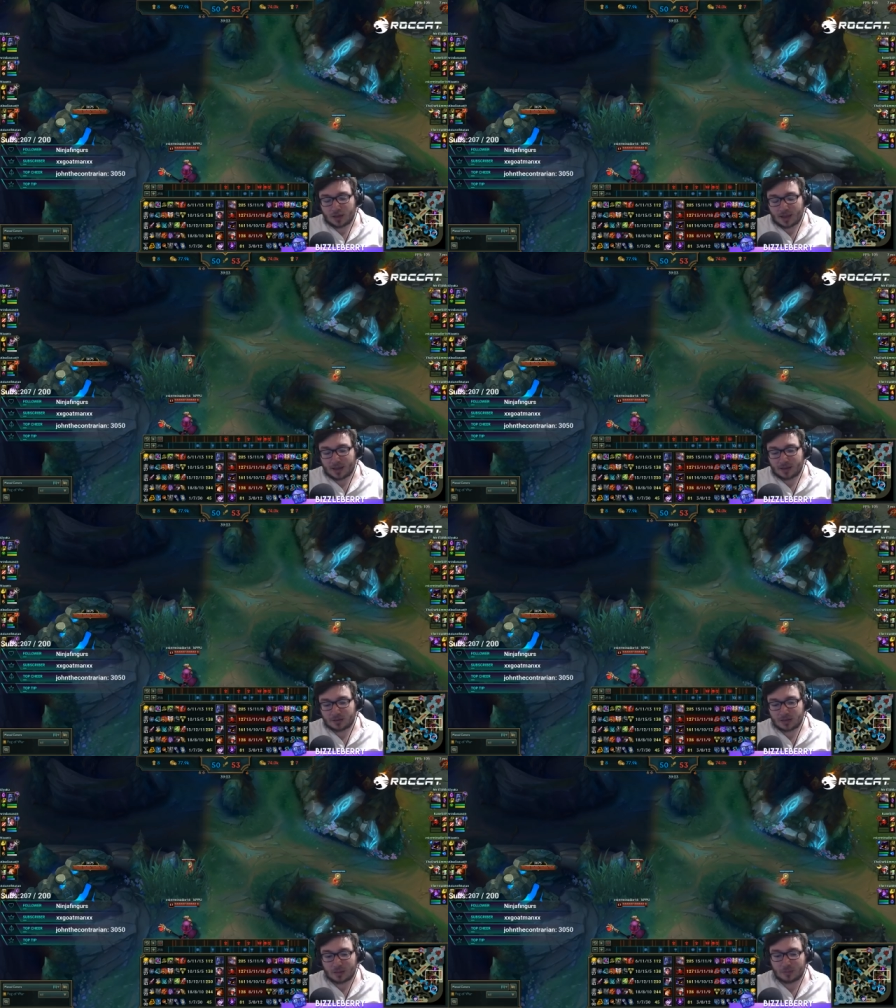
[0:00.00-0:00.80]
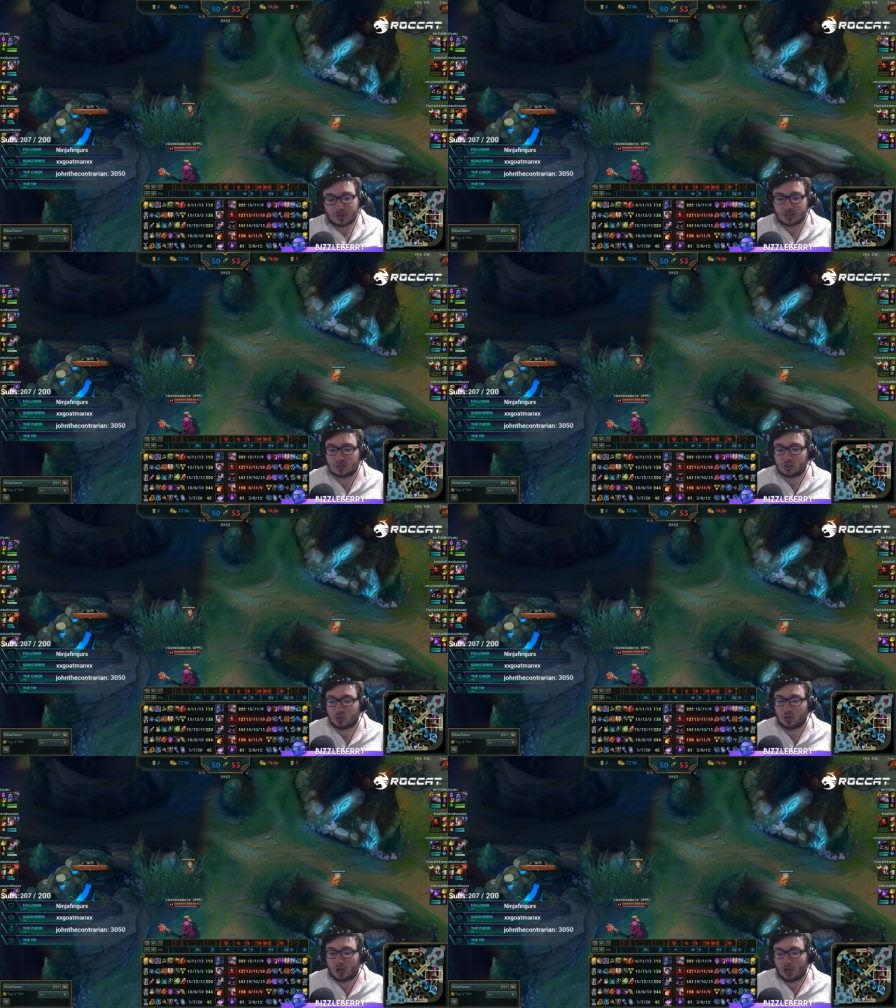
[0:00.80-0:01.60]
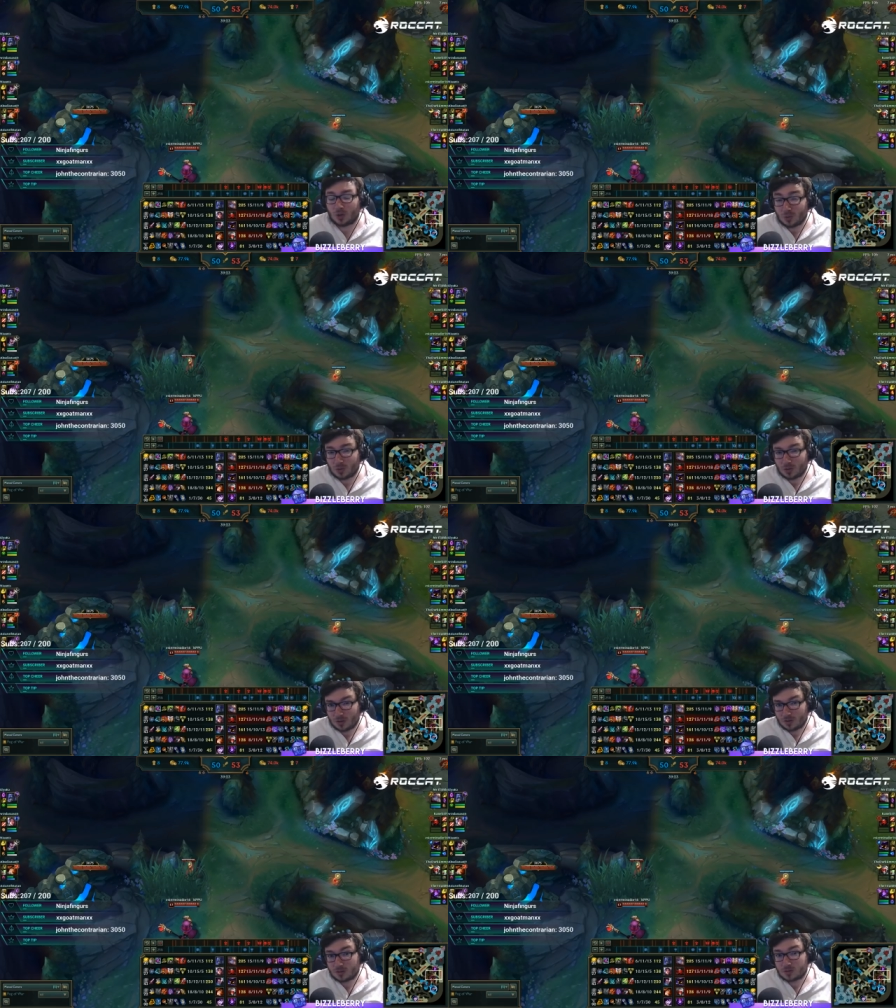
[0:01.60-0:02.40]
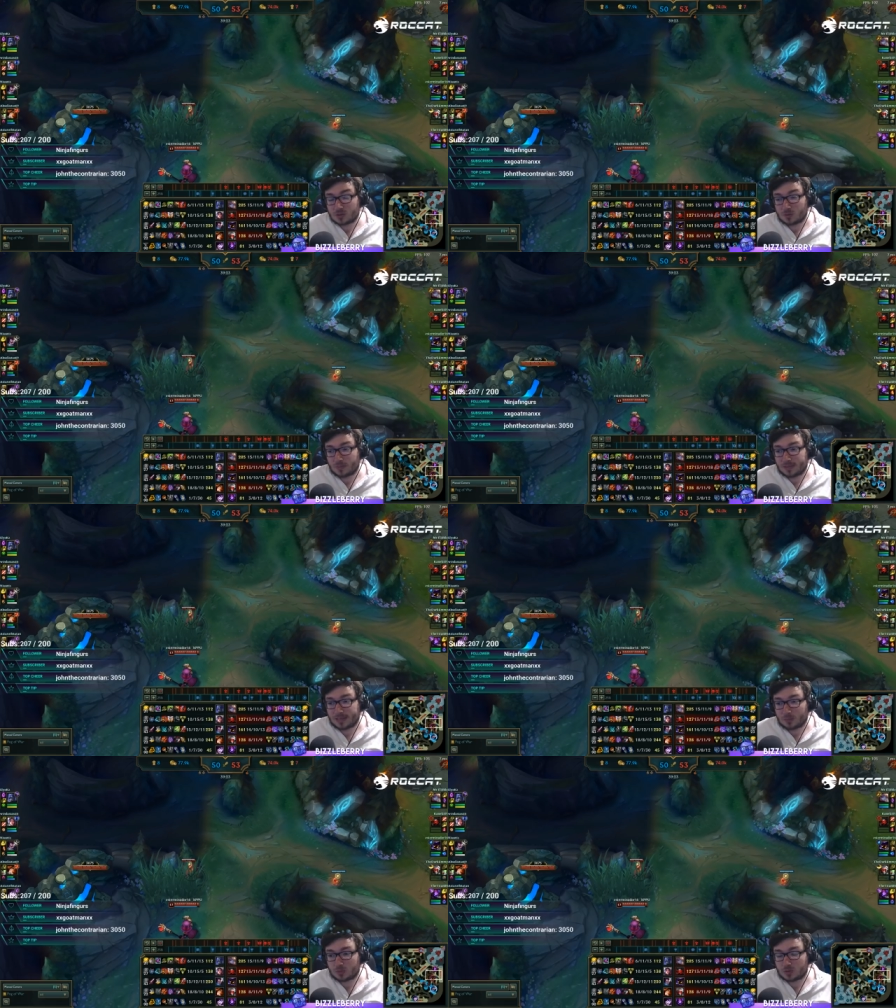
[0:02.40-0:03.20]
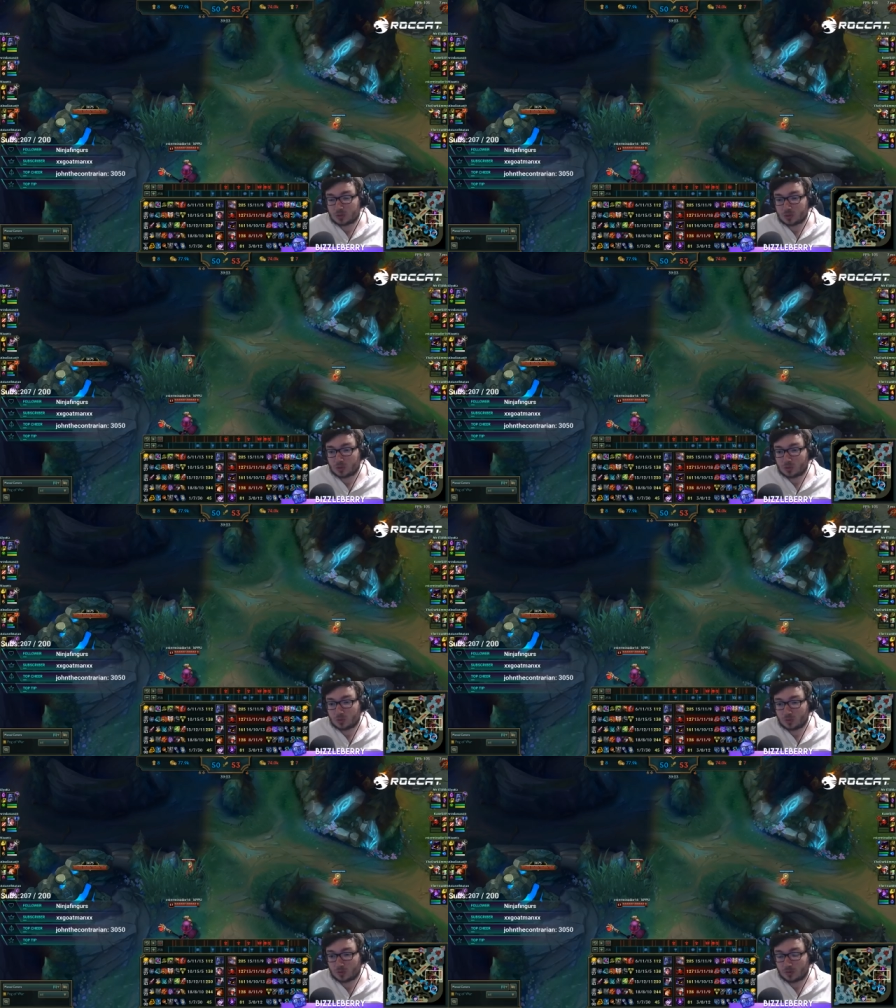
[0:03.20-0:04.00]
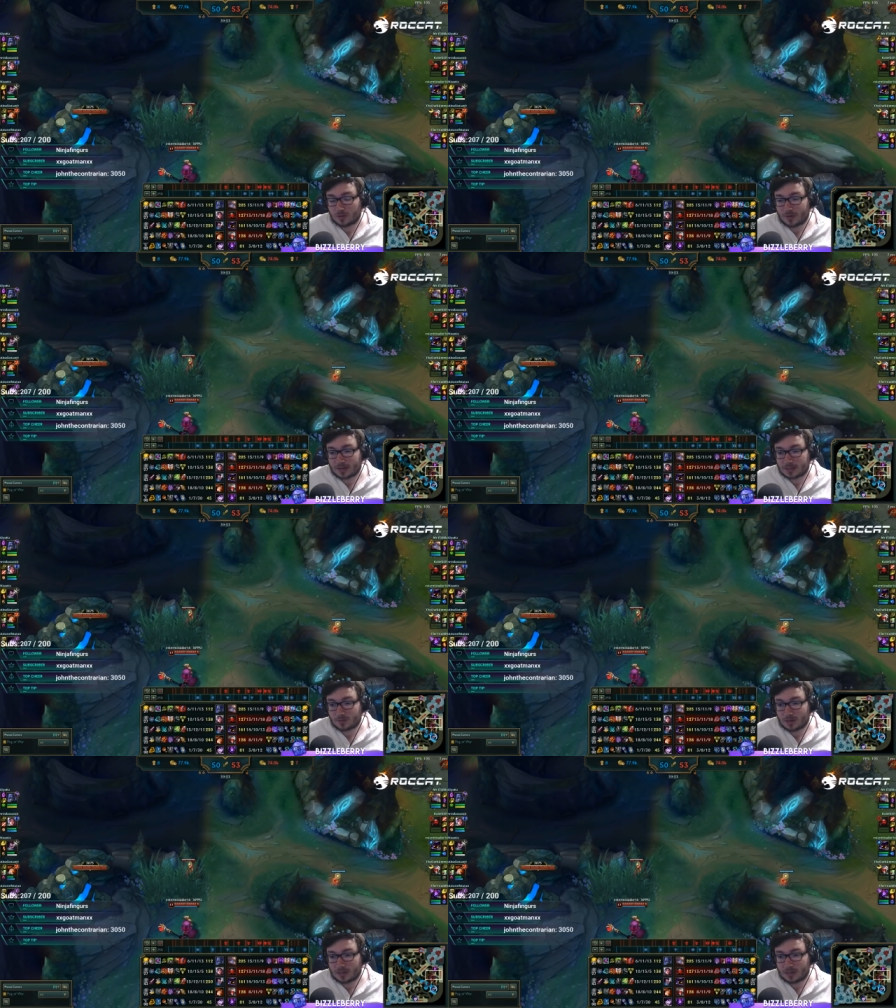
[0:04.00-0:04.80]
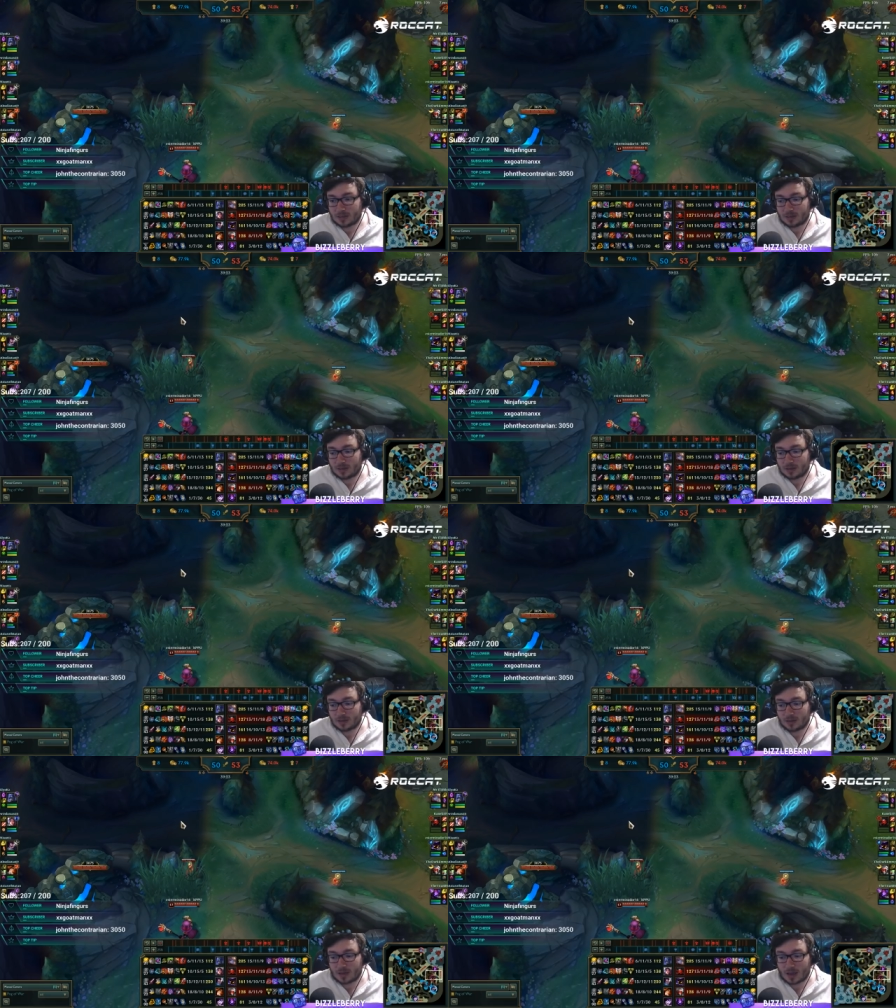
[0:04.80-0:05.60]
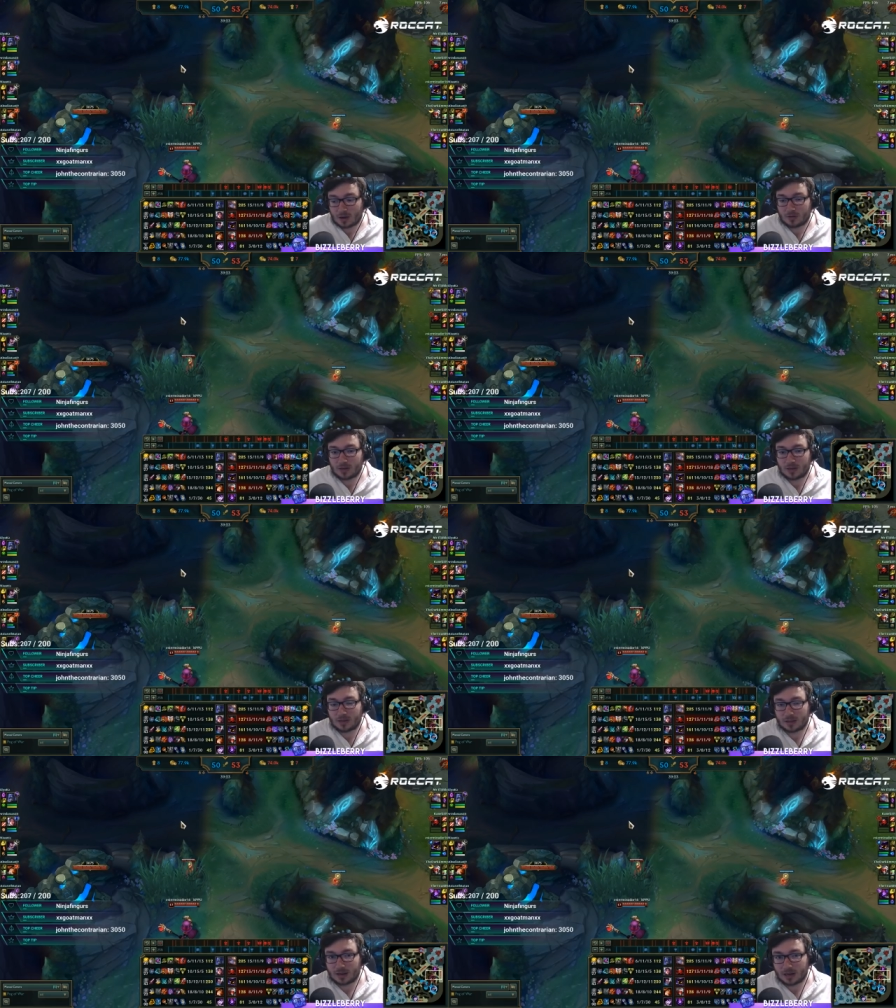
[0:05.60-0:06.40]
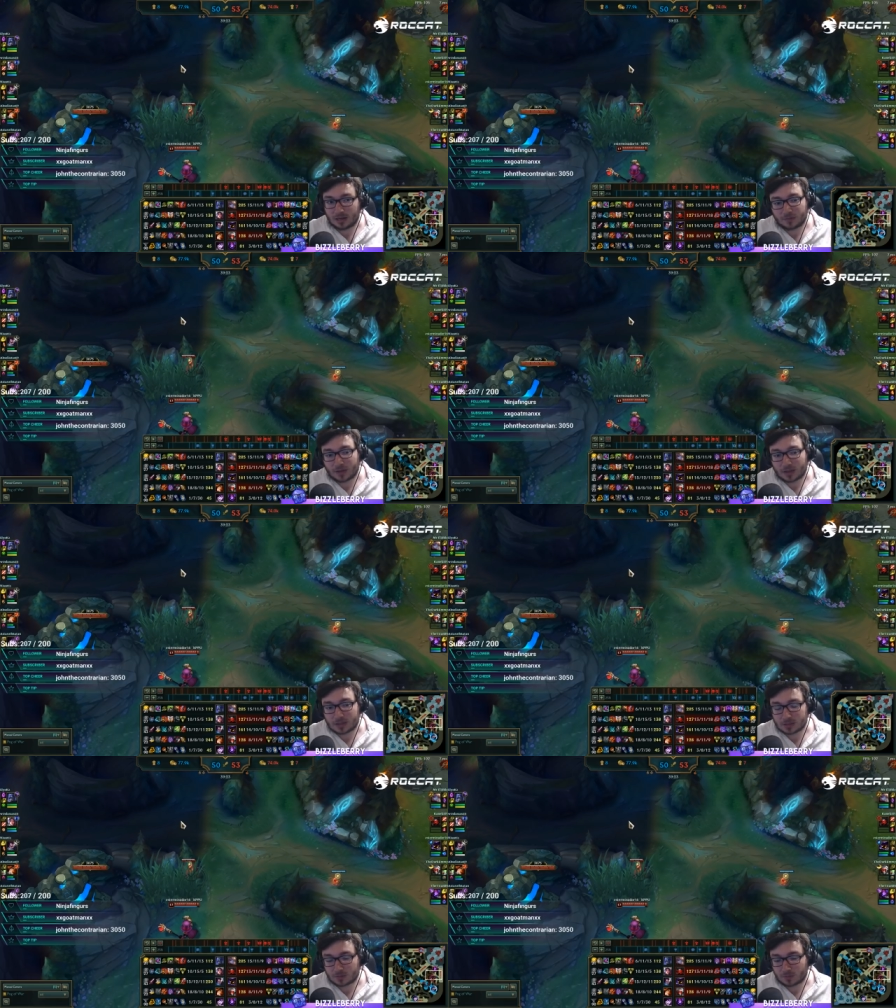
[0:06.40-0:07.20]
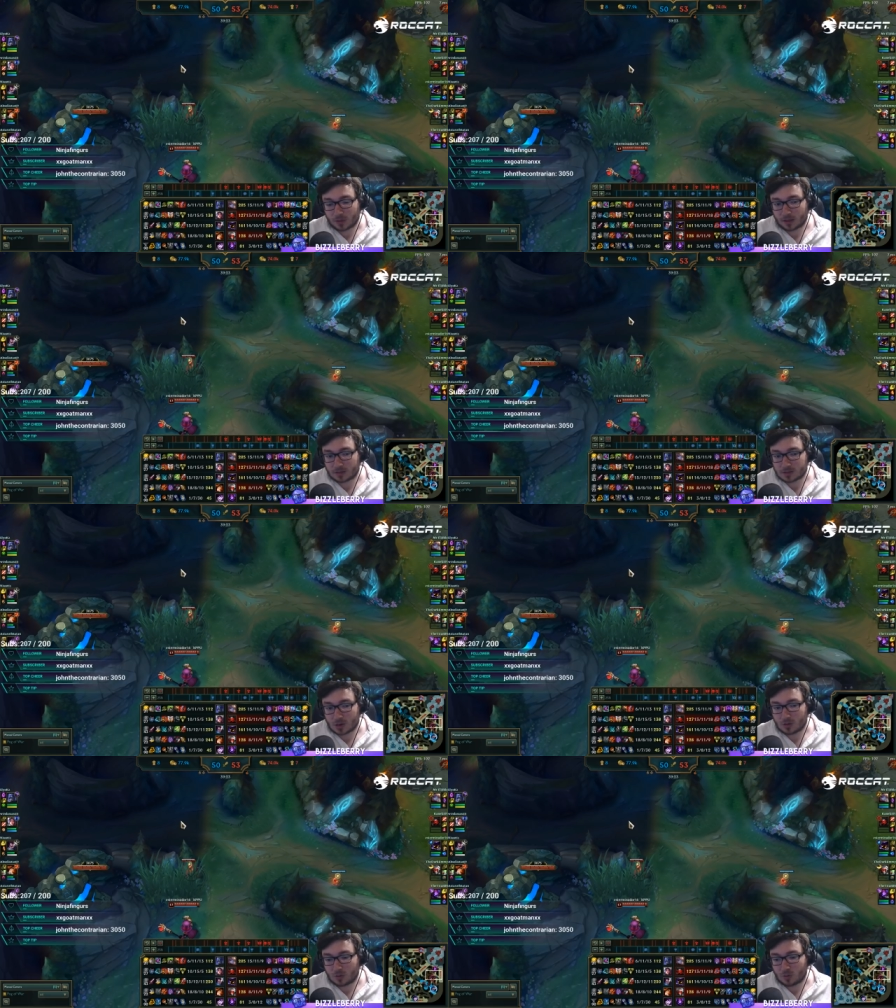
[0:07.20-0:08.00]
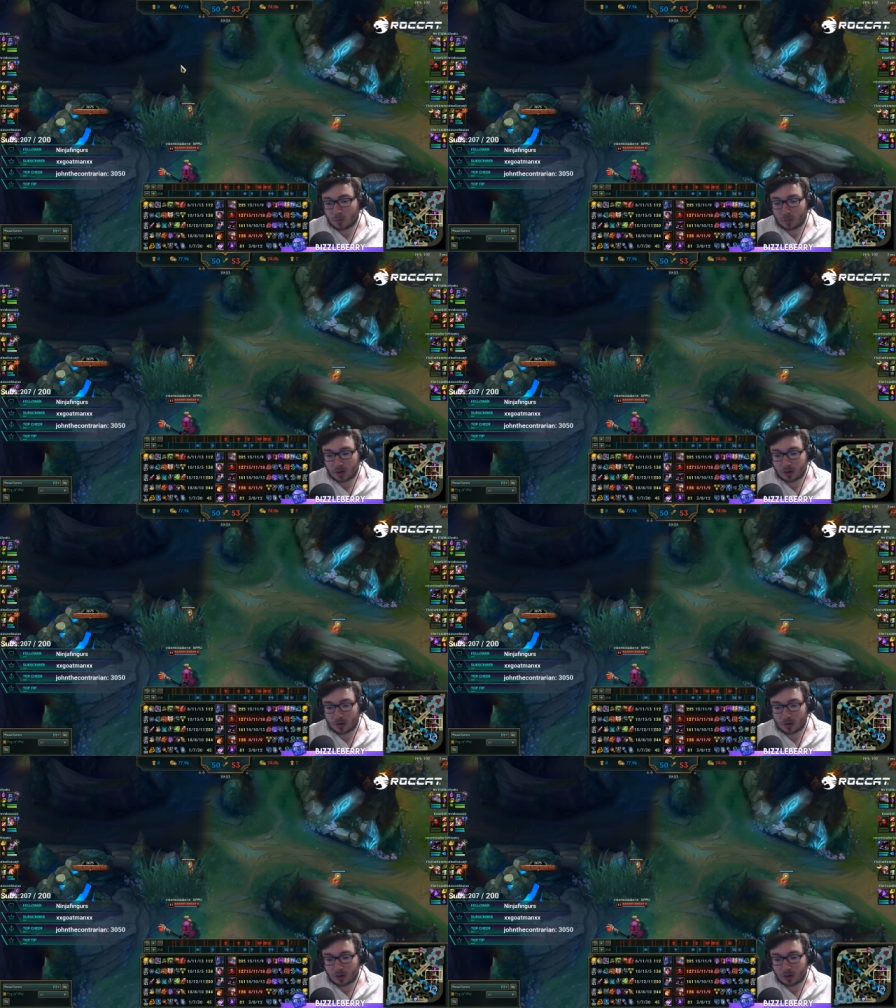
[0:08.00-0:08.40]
and the damage is too low to be able to effectively carry the laning phase like a Zyra or a